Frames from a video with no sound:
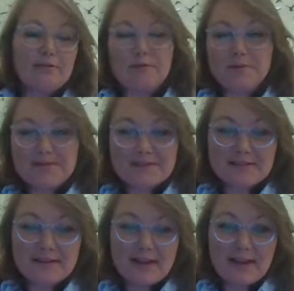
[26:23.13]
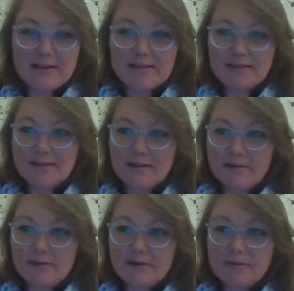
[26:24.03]
of course, and they
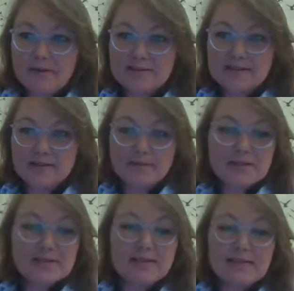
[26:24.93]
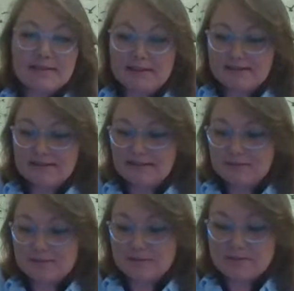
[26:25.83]
were dominant southwesterlies and
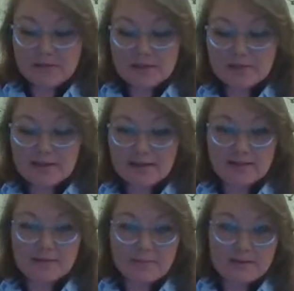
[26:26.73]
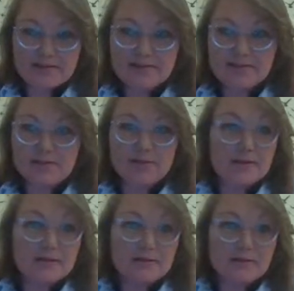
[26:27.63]
easterlies, which is much like the present
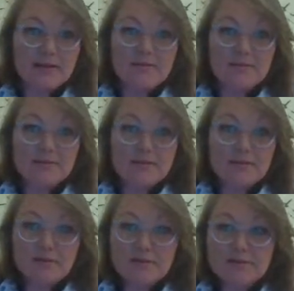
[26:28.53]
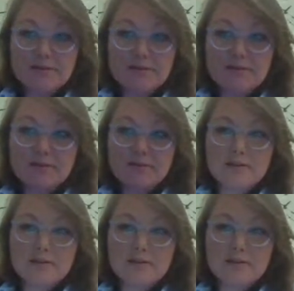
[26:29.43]
situation on the Cape South Coast.